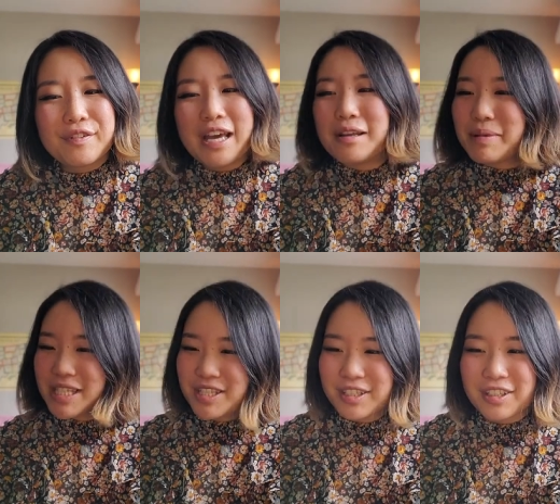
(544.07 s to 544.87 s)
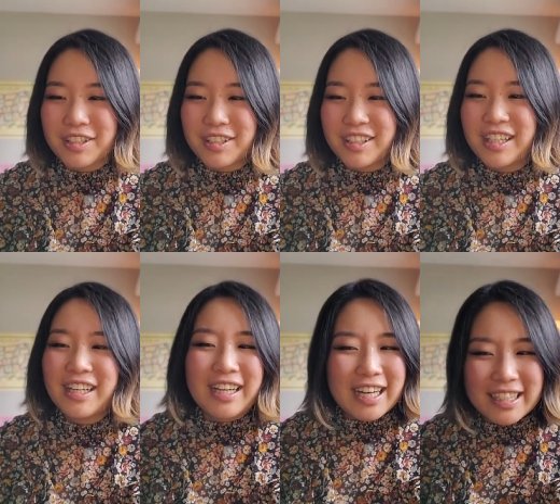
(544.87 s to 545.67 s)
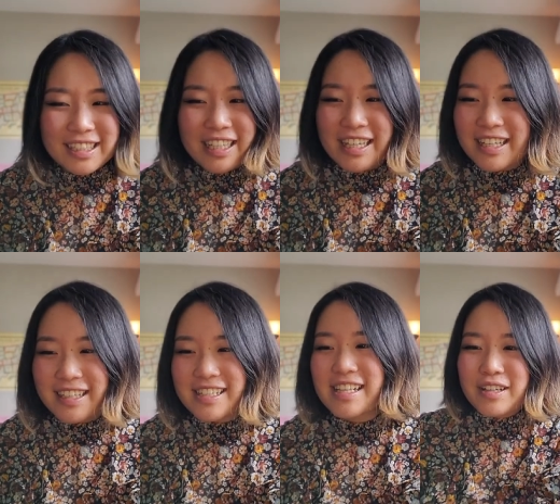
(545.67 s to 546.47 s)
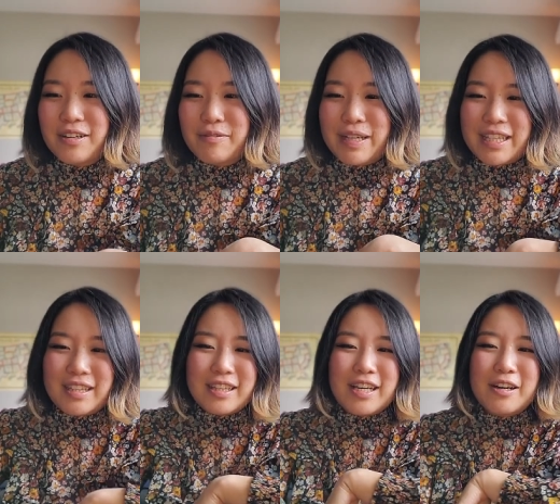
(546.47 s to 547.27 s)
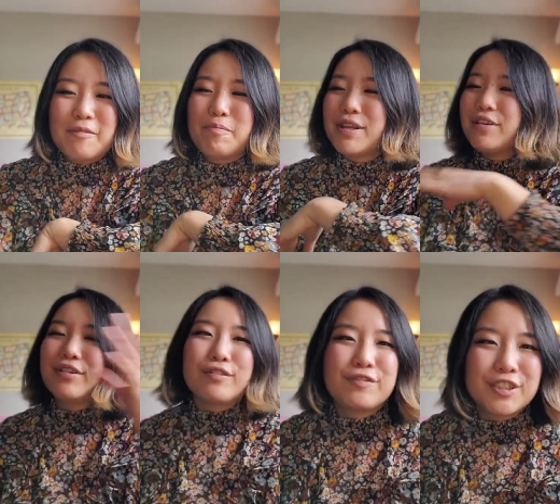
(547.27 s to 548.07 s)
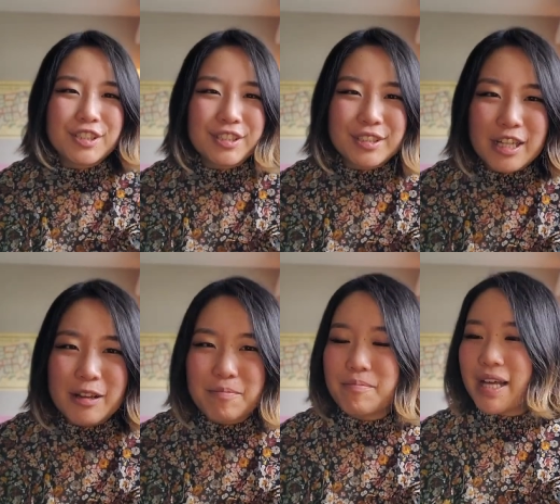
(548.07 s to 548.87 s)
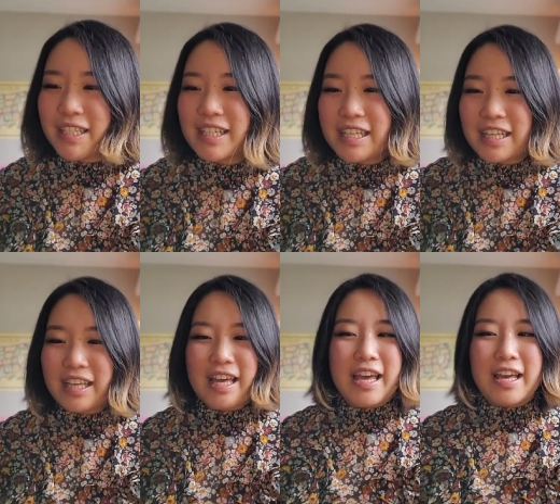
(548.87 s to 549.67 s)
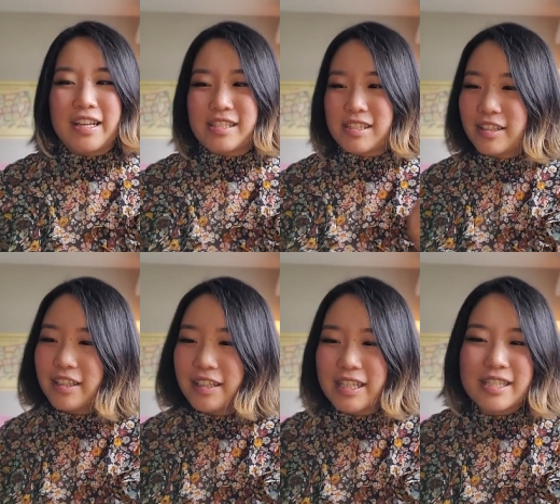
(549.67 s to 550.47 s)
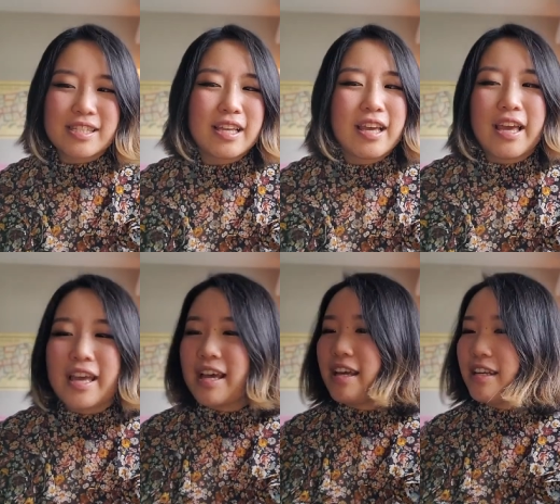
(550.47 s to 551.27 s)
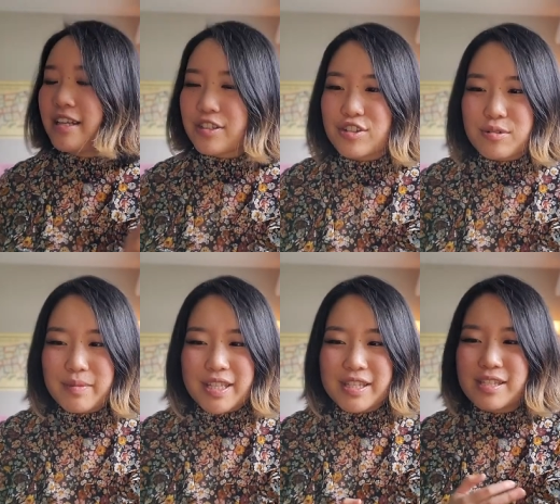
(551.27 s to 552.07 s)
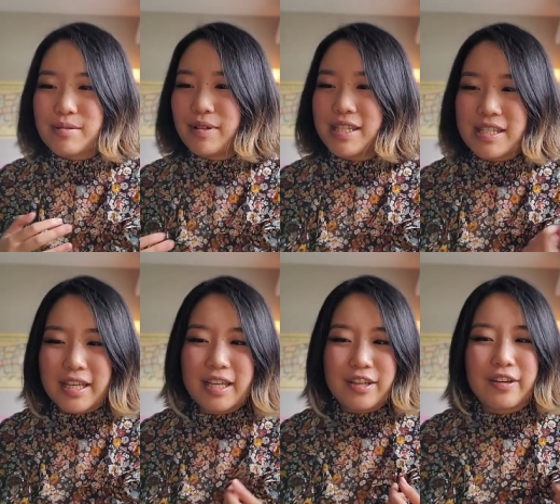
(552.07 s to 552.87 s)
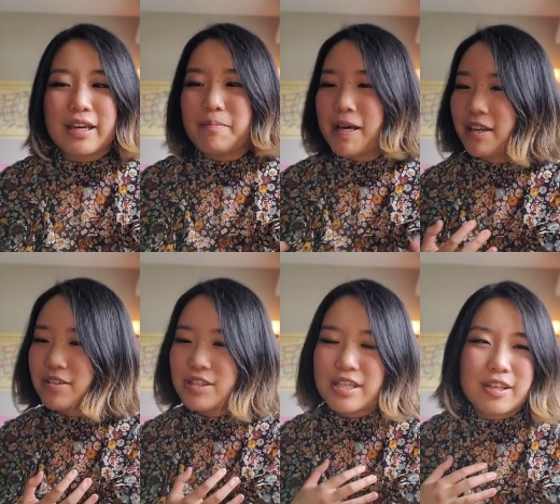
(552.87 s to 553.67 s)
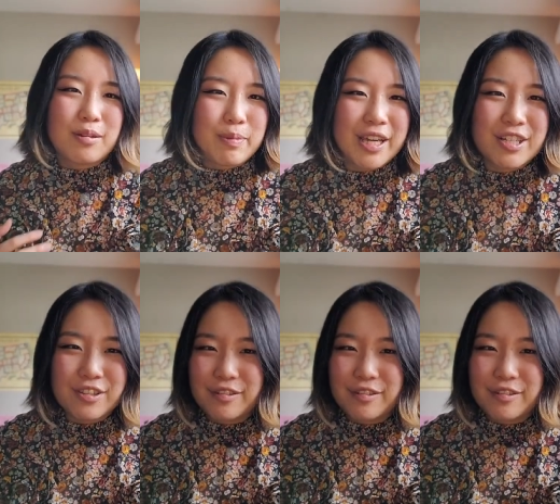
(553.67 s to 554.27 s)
and meets a girl at the end with a beautiful melody and lyrics and instruments. Once again, you get pedal steel, banjo, and